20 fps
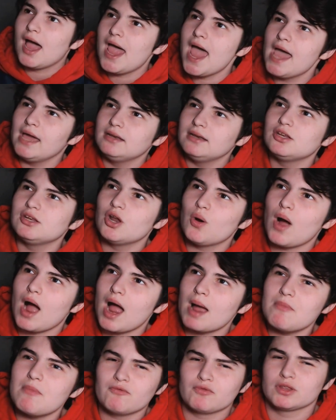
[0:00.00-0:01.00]
And you know,
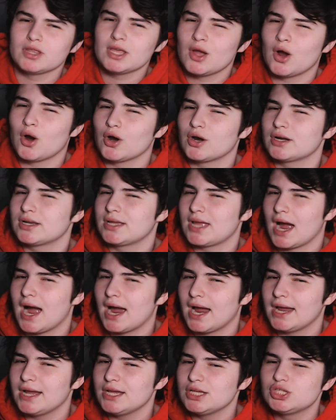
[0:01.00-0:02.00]
I'm a really hard
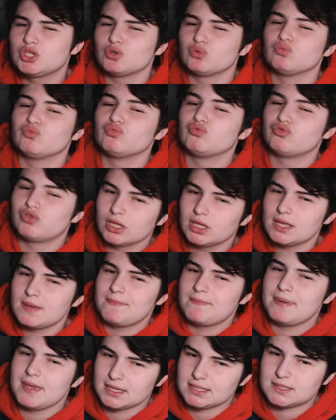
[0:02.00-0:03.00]
guy to really
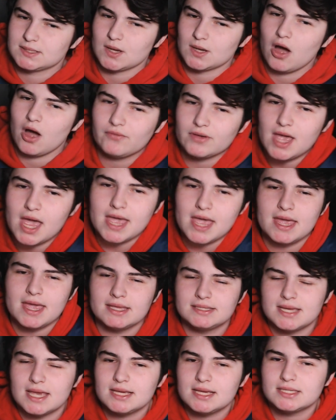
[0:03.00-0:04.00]
piss off. It
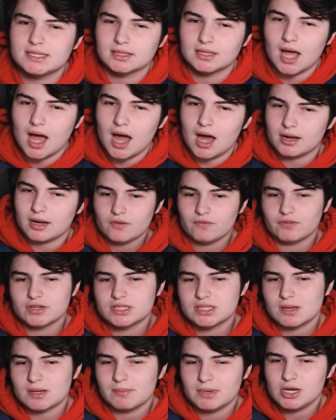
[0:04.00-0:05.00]
takes a lot for
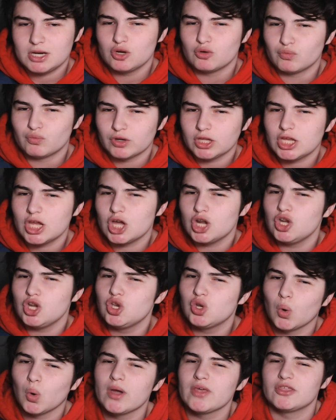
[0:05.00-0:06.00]
somebody to really
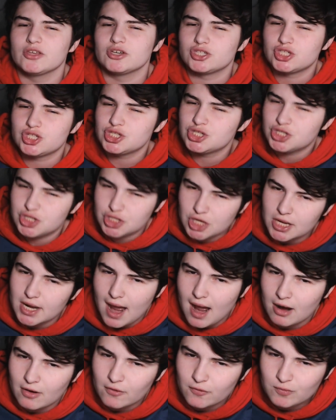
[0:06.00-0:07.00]
annoy the shit
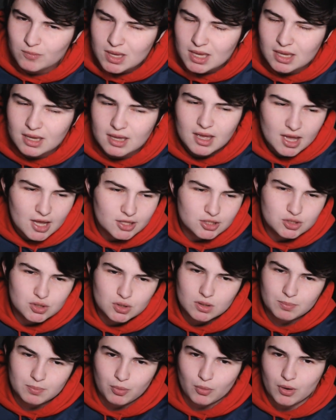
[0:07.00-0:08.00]
out of me to
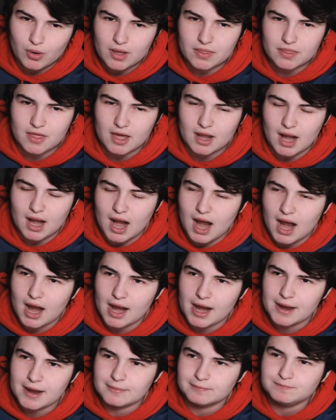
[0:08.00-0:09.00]
the point that
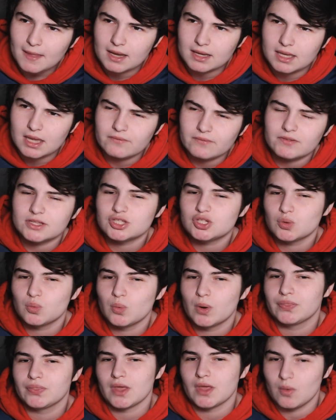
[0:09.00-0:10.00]
I give in to
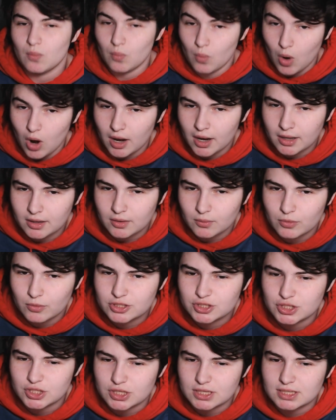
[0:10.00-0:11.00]
what they want,
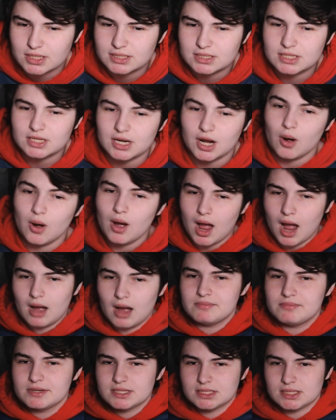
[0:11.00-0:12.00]
which is, you know,
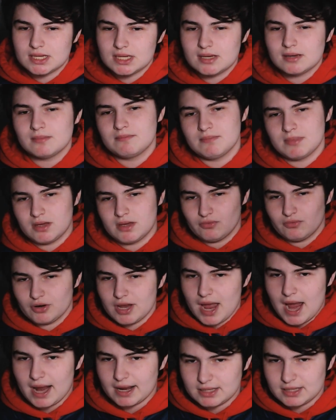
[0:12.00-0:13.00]
obviously me
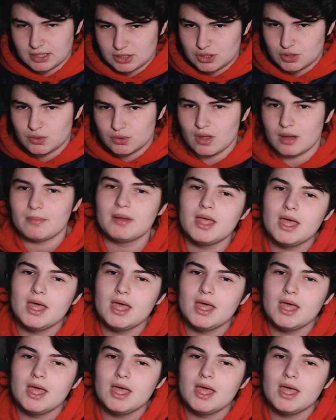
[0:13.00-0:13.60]
reacting to them.